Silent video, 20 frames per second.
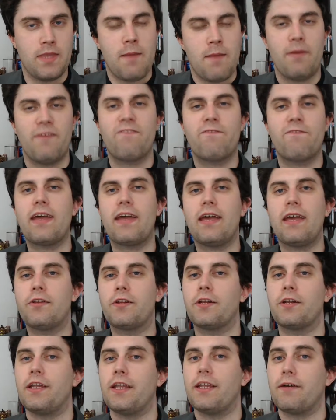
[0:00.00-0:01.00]
but failed
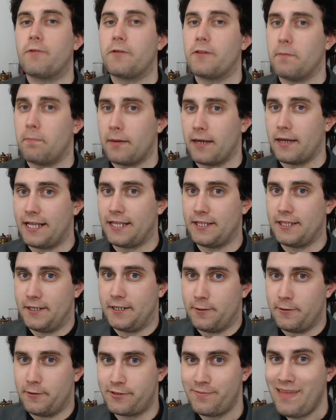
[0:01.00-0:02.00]
to deliver the
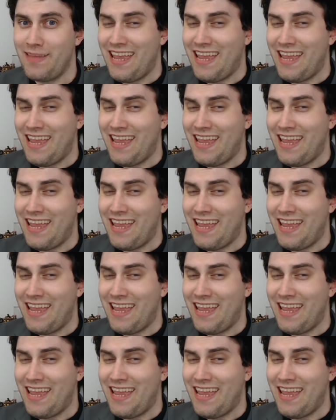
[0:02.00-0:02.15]
payload.